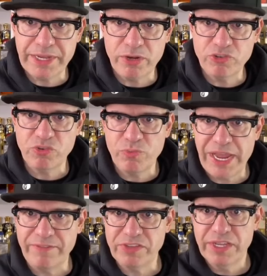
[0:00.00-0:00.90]
Big ocean
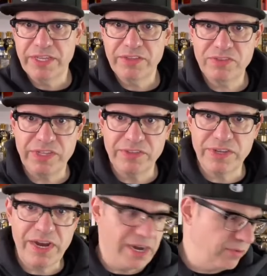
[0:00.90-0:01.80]
waves.
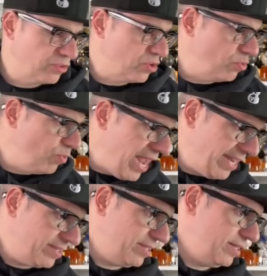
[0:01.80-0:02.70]
Cesar, I was
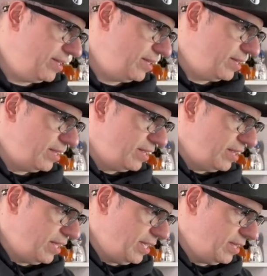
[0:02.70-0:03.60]
correct.
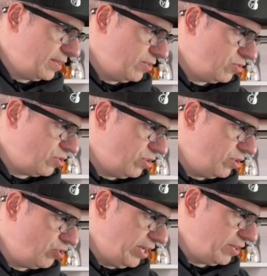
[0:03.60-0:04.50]
The
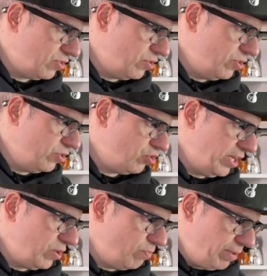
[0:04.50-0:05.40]
surge, like
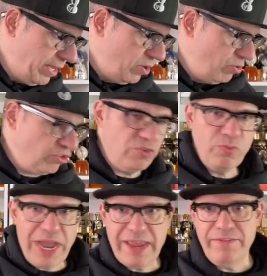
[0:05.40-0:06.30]
a big
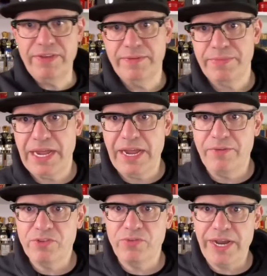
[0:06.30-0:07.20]
ocean wave.
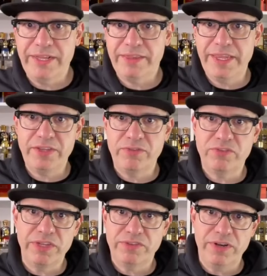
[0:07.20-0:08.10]
I was right. Thank you,
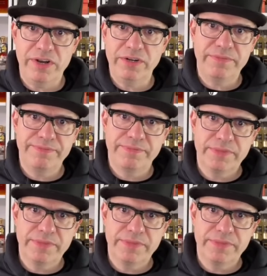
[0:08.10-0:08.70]
Cesar.